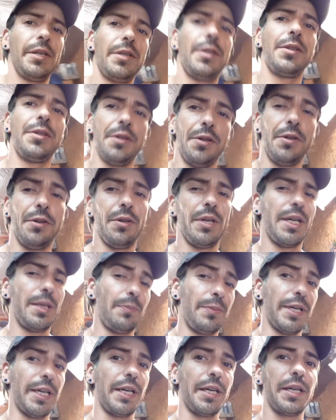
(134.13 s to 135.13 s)
so I'm
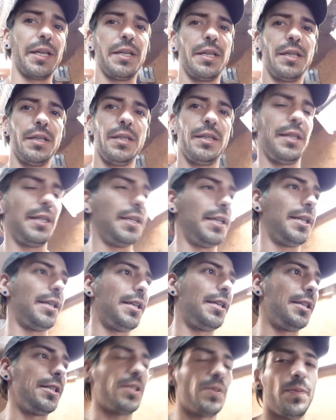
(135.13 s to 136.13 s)
back
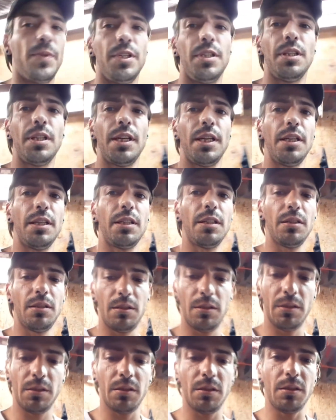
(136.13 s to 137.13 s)
and it's been like
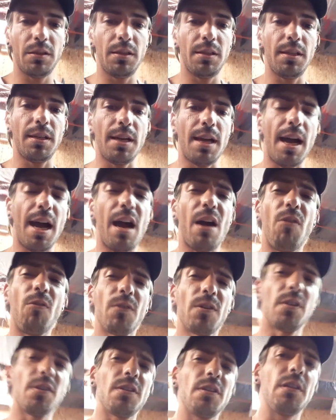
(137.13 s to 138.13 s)
an
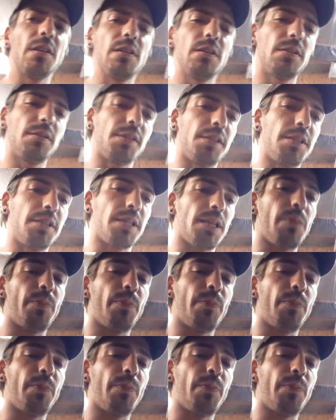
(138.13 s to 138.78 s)
hour since I